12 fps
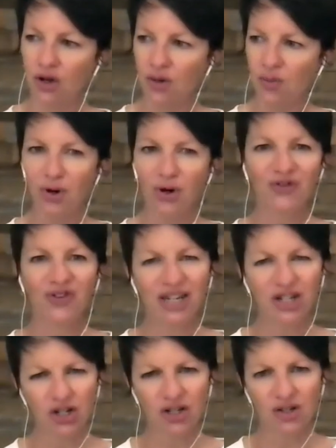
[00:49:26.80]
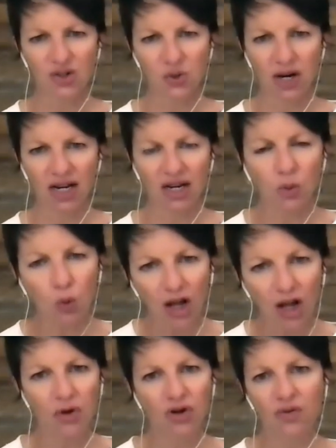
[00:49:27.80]
motivations, right? And
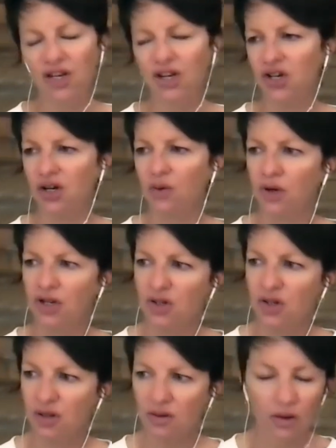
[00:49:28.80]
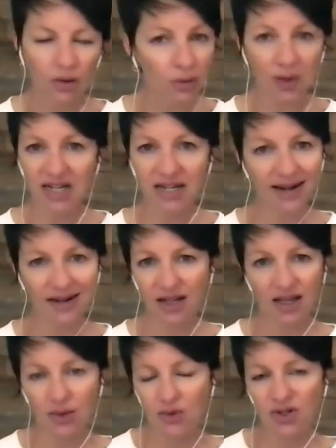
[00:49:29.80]
one motivation was the group
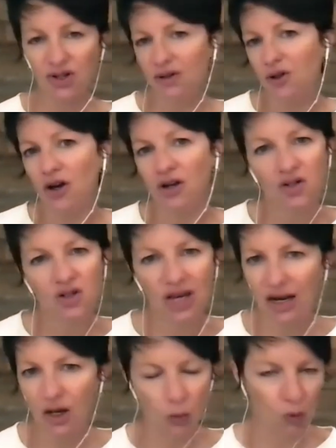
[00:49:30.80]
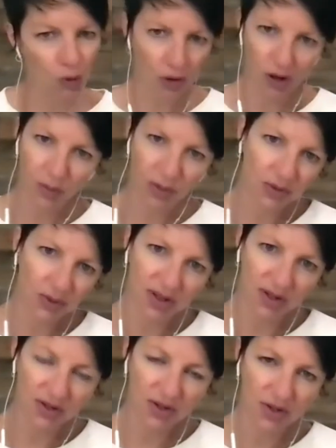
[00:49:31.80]
identity. It was a long-standing war between
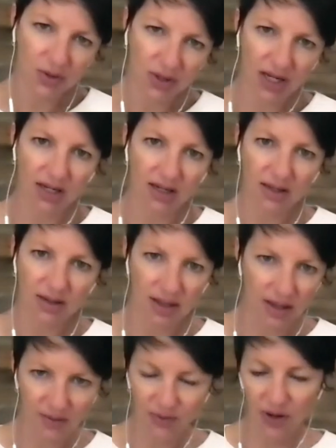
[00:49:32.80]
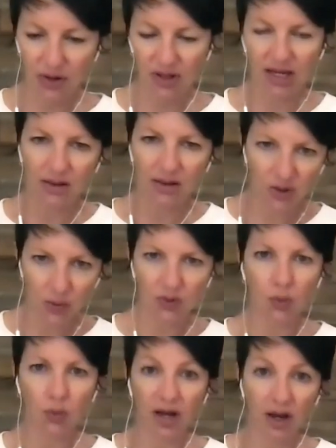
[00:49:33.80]
these two gangs, and it felt like this was
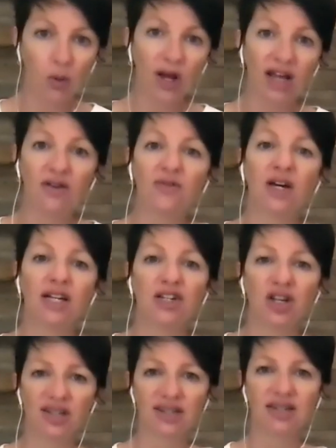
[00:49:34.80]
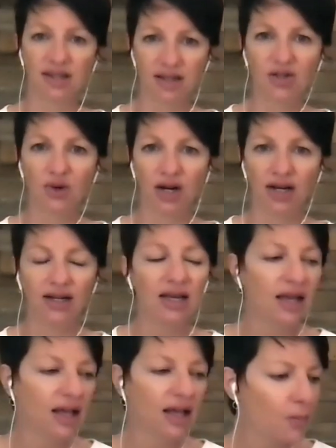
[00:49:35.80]
a way to find justice, right?
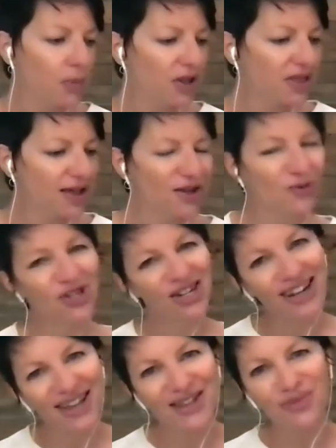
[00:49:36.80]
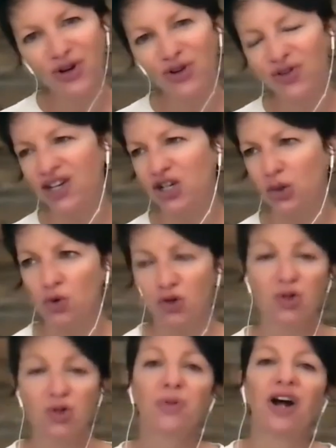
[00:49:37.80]
But then there was another motivation, which
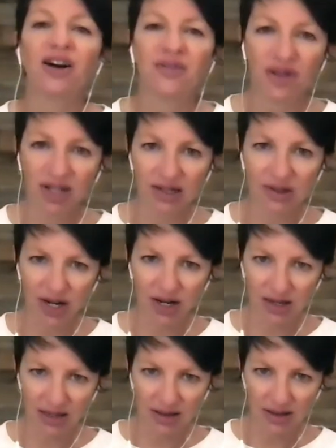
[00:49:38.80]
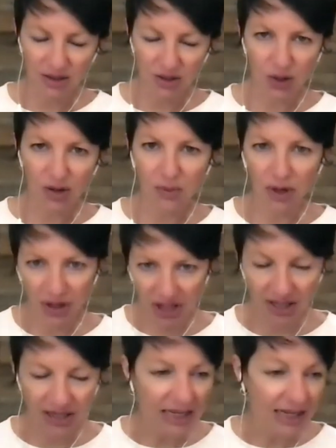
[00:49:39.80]
was profit, right? In the drug
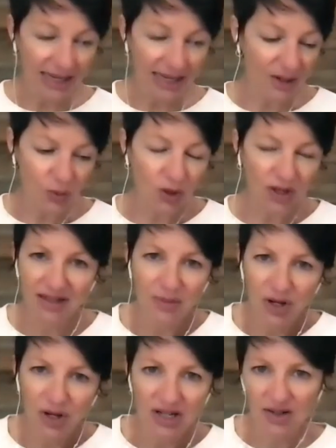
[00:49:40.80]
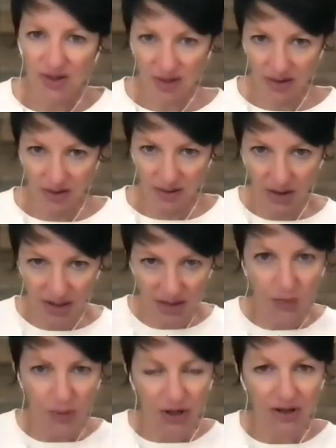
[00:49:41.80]
market, he didn't want them on his on his
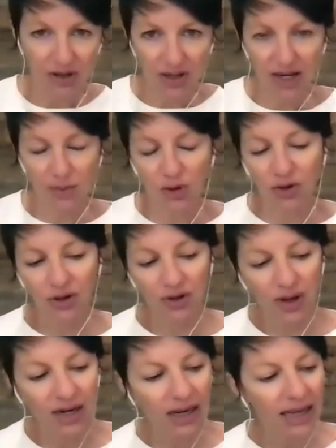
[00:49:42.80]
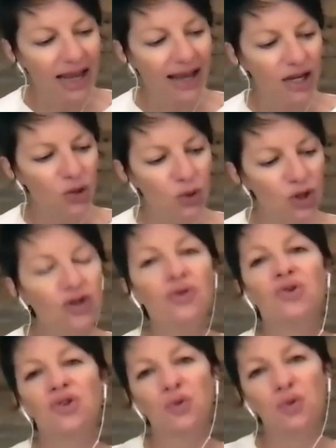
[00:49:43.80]
part of the neighborhood, right? And he would
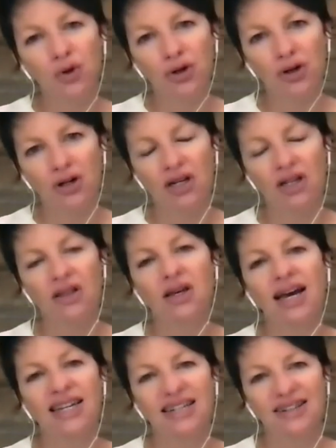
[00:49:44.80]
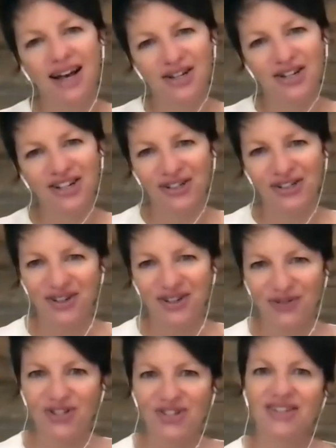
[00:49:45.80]
use the war and the ideological
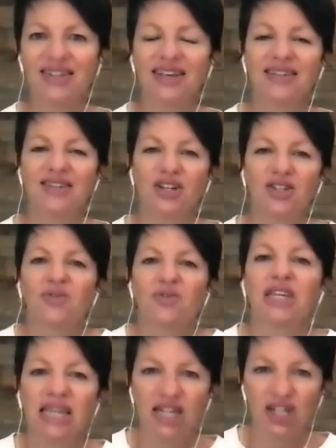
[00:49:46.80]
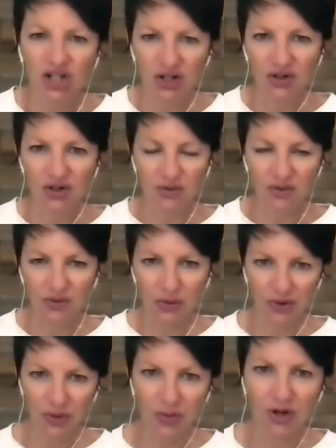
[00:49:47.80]
differences as justification
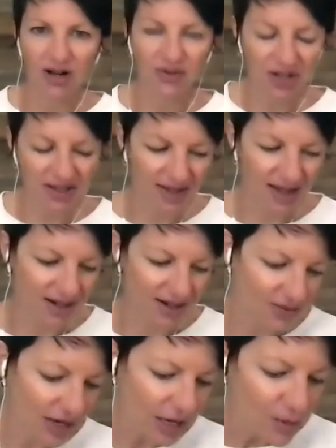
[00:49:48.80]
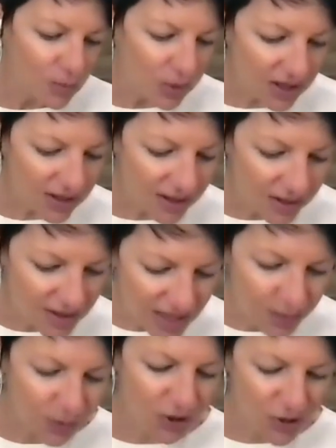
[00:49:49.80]
for the profit incentive. But the
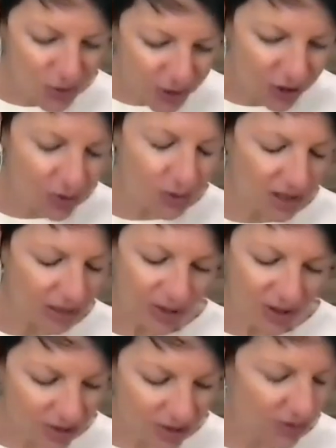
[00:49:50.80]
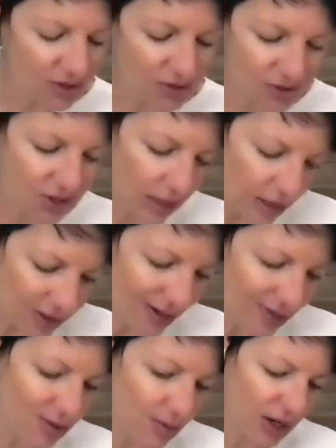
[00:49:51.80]
deeper you go with him, it's so interesting. He
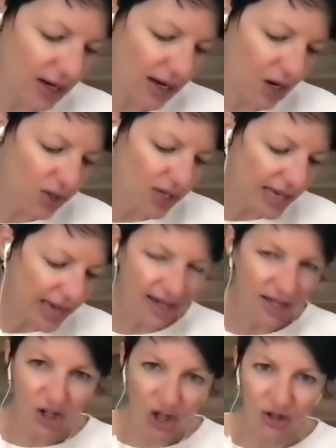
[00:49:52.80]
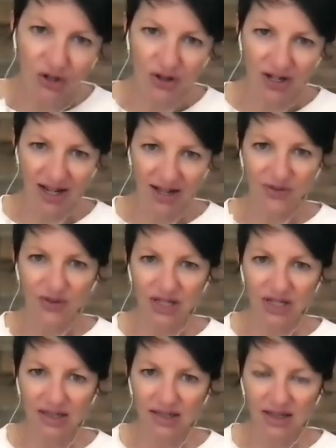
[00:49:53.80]
talks about how he had internal
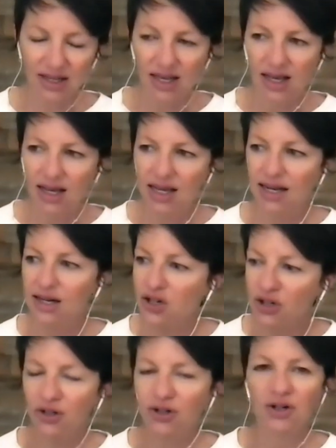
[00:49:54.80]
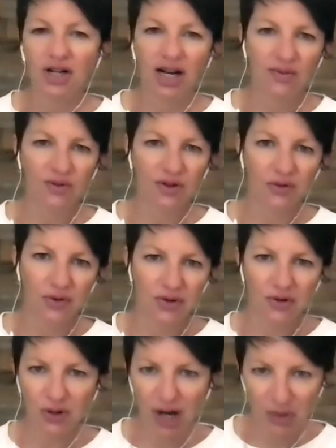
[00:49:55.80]
conflict he had internal conflict through the
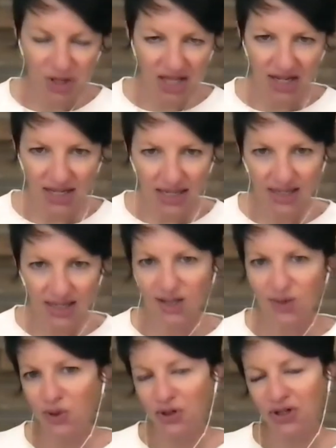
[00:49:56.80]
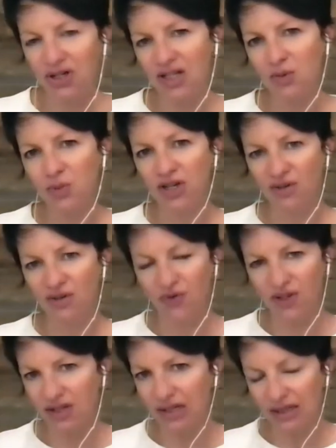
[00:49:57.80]
trauma that he had experienced being
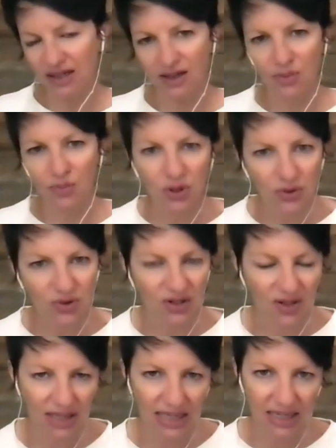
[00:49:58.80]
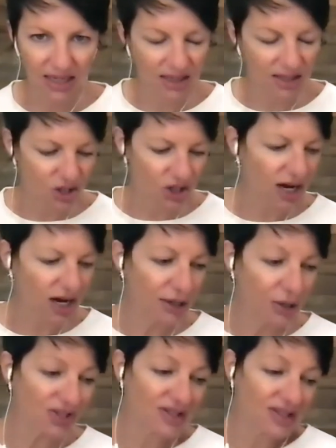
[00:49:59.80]
physically abused as a kid in
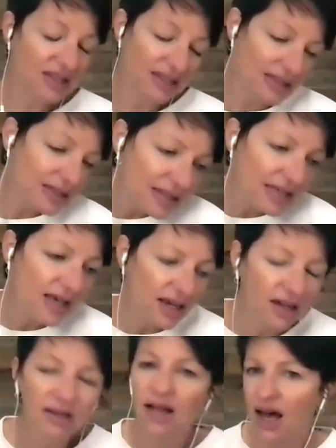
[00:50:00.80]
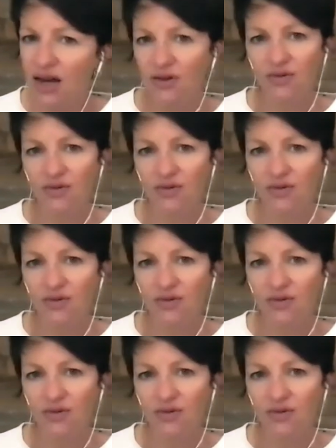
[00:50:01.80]
Chicago and seeing a lot of